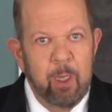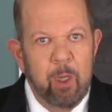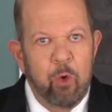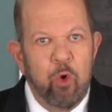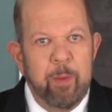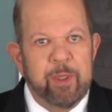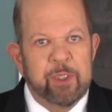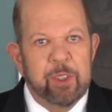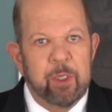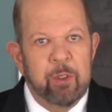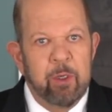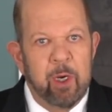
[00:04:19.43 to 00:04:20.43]

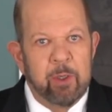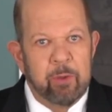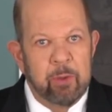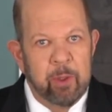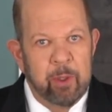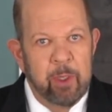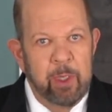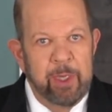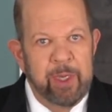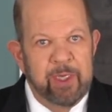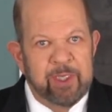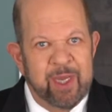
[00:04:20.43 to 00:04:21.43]
WHMIS.org
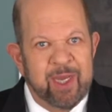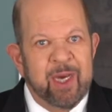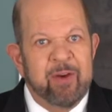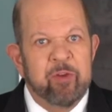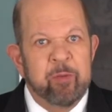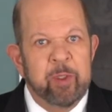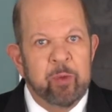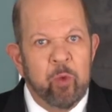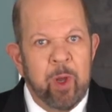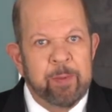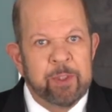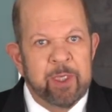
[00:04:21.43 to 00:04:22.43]
is a government
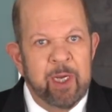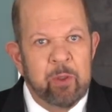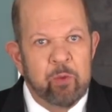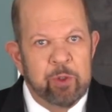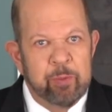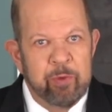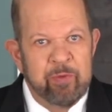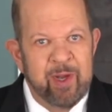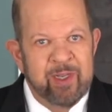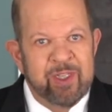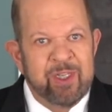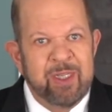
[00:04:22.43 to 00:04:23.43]
website which
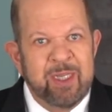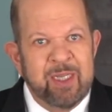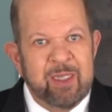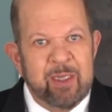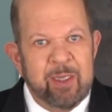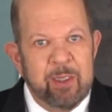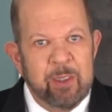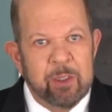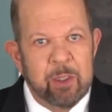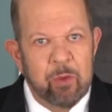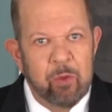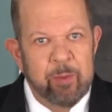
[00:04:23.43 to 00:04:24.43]
provides details
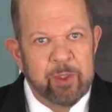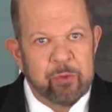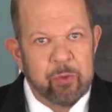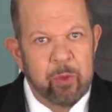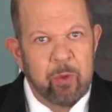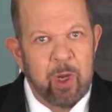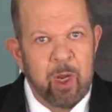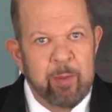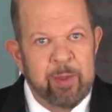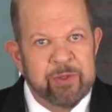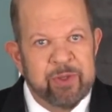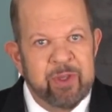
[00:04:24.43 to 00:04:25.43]
on WHMIS
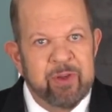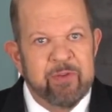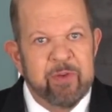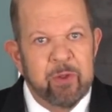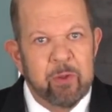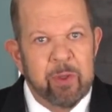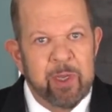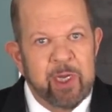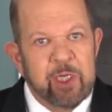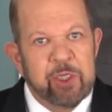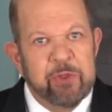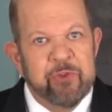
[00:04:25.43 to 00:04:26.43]
requirements in different
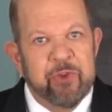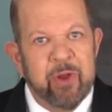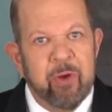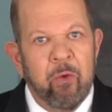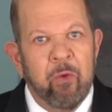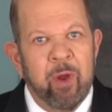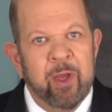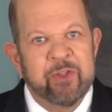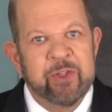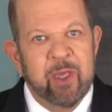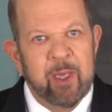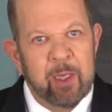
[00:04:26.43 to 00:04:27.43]
locations
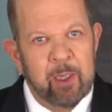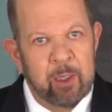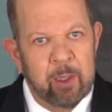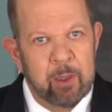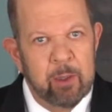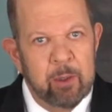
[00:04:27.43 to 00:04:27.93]
across Canada.